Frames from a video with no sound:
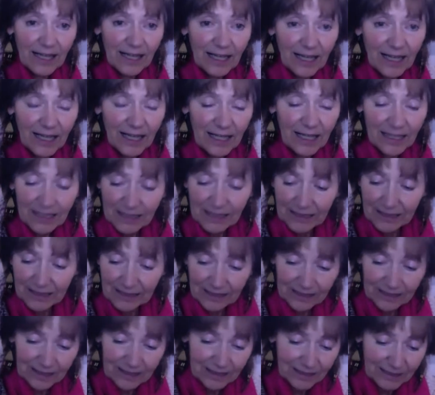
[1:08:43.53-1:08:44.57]
I
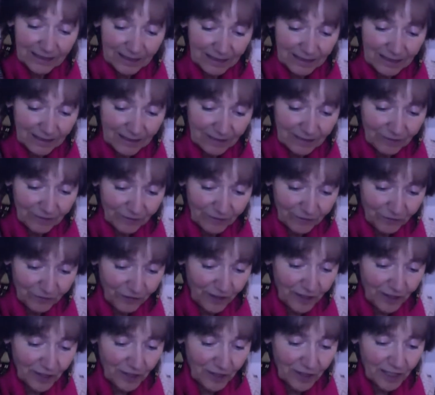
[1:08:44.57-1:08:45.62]

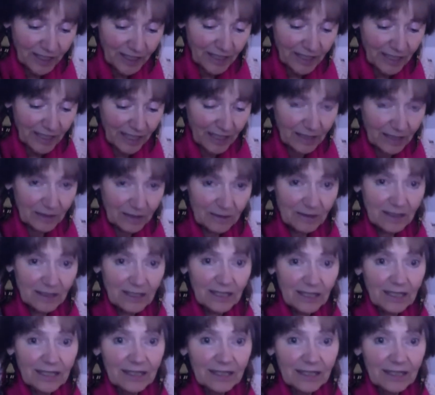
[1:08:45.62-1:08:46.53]
figured it out.